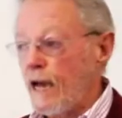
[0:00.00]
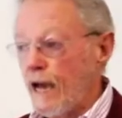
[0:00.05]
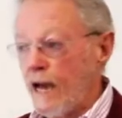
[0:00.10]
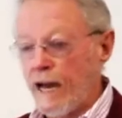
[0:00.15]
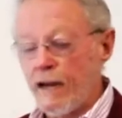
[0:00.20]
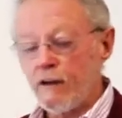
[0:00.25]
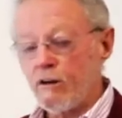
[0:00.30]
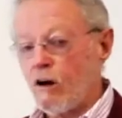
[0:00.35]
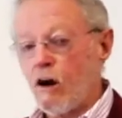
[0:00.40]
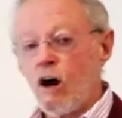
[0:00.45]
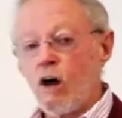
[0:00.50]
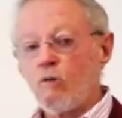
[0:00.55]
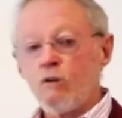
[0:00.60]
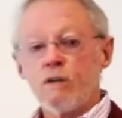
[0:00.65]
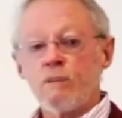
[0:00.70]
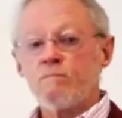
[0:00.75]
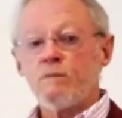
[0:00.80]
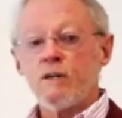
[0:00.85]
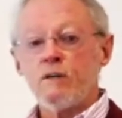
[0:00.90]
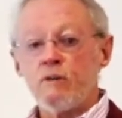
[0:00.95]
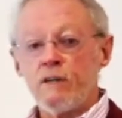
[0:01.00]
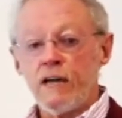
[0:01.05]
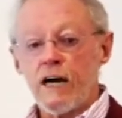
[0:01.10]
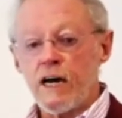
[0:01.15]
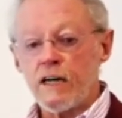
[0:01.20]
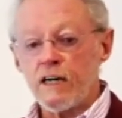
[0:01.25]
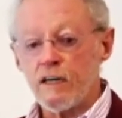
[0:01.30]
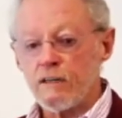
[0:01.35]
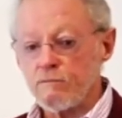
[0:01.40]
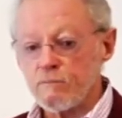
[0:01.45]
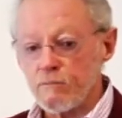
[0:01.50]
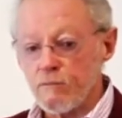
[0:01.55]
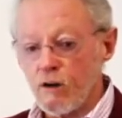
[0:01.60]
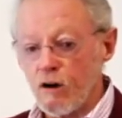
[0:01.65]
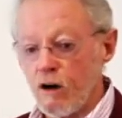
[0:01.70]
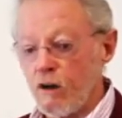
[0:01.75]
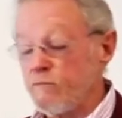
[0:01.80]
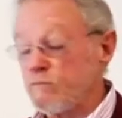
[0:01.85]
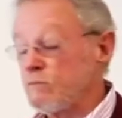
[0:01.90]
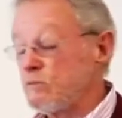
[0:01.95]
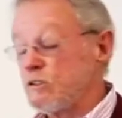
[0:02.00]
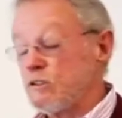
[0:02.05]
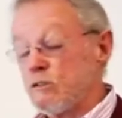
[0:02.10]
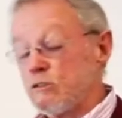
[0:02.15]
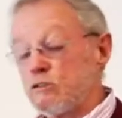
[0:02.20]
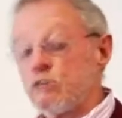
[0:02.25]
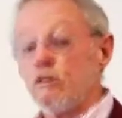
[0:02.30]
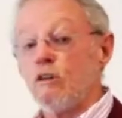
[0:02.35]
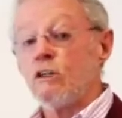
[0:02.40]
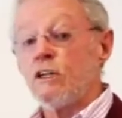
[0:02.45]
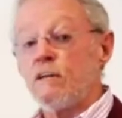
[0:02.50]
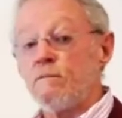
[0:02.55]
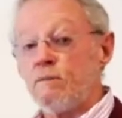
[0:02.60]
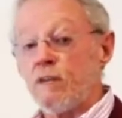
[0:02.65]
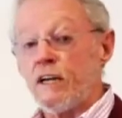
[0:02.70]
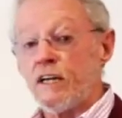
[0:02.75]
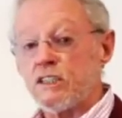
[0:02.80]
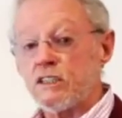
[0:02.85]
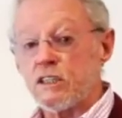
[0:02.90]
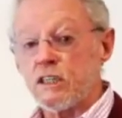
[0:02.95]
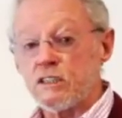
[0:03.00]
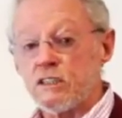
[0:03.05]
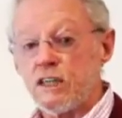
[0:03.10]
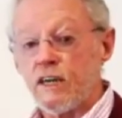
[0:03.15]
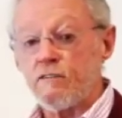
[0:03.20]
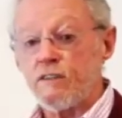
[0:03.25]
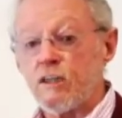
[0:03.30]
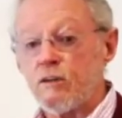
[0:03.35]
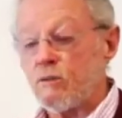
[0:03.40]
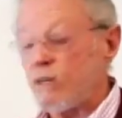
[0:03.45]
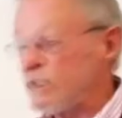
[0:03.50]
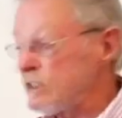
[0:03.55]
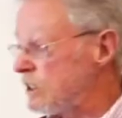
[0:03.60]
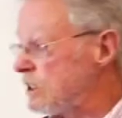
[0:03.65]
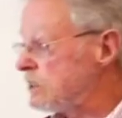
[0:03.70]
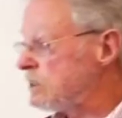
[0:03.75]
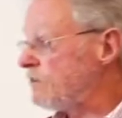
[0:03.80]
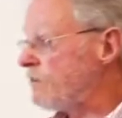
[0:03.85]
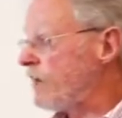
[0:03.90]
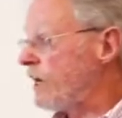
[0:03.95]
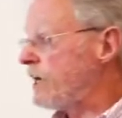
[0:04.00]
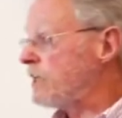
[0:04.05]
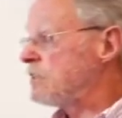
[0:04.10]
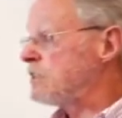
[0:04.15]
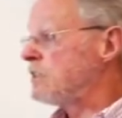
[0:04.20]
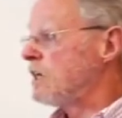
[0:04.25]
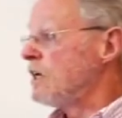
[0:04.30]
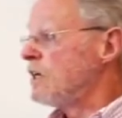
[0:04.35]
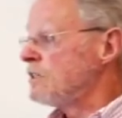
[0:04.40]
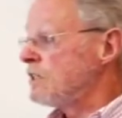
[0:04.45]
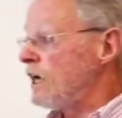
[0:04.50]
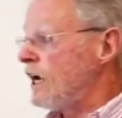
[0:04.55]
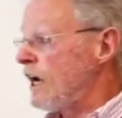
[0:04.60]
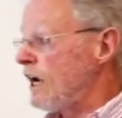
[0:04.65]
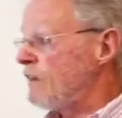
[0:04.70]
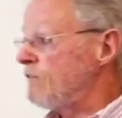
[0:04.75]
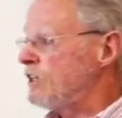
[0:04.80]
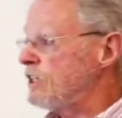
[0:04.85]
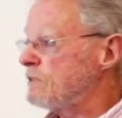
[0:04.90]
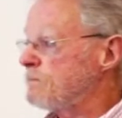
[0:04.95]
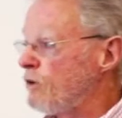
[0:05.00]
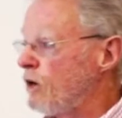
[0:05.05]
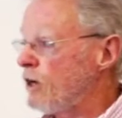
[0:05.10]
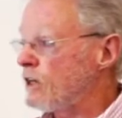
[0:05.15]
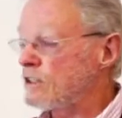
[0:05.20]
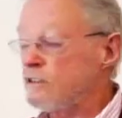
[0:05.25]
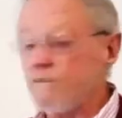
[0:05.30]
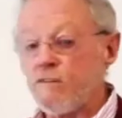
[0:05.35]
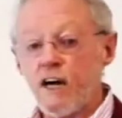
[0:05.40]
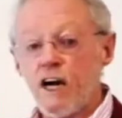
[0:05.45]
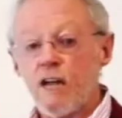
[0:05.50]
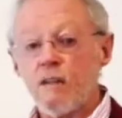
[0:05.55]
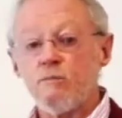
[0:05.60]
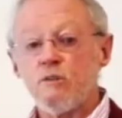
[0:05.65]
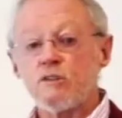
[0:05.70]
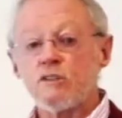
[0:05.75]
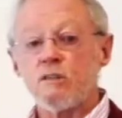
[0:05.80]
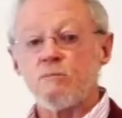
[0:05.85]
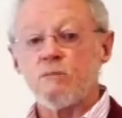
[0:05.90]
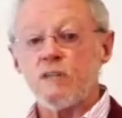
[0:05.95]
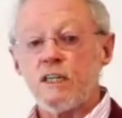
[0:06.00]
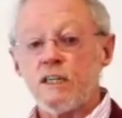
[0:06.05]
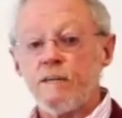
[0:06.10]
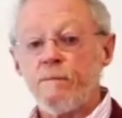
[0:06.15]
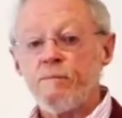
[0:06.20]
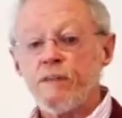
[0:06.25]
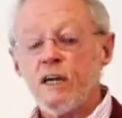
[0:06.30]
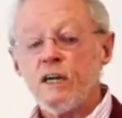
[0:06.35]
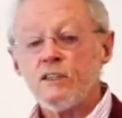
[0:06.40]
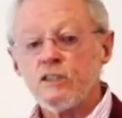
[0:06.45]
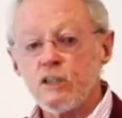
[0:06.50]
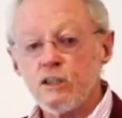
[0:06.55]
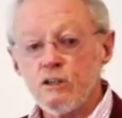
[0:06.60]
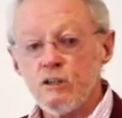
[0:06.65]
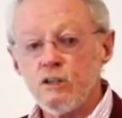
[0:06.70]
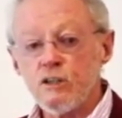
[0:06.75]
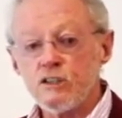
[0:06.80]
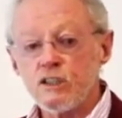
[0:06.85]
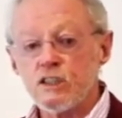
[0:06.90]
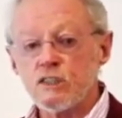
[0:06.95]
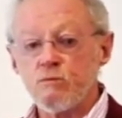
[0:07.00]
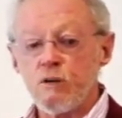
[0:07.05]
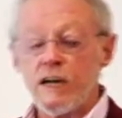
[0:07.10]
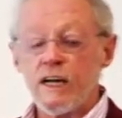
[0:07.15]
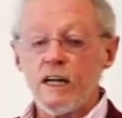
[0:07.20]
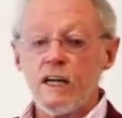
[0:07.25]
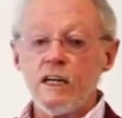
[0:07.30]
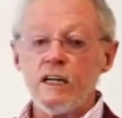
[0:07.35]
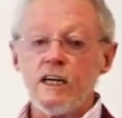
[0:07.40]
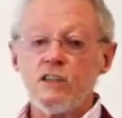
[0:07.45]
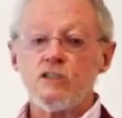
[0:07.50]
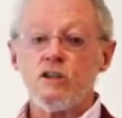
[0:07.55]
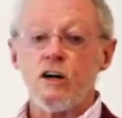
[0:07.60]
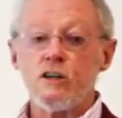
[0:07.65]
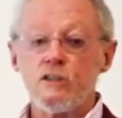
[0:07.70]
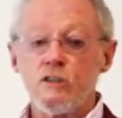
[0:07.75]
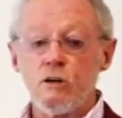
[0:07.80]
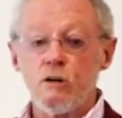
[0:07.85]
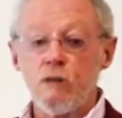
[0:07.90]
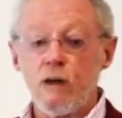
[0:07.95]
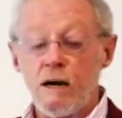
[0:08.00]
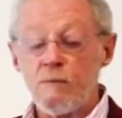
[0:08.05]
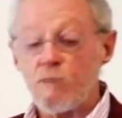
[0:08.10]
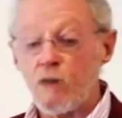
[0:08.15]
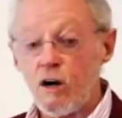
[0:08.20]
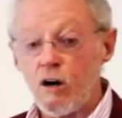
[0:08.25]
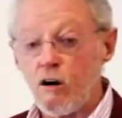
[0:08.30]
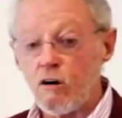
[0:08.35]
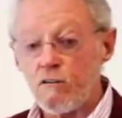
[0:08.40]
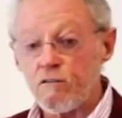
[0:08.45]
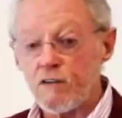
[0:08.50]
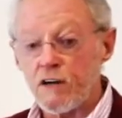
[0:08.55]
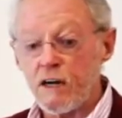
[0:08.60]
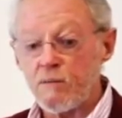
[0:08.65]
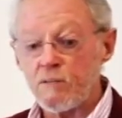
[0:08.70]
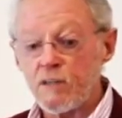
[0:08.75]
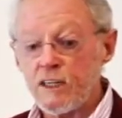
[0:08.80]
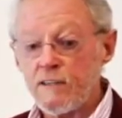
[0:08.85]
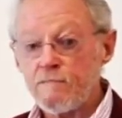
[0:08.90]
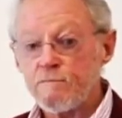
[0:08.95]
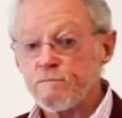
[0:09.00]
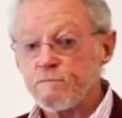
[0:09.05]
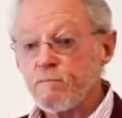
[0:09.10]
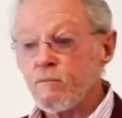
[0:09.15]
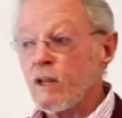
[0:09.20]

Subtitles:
And I wouldn't be without it. I'm truly blessed at 71 years of age to have this product available to me to use as regularly as I do, and my whole family.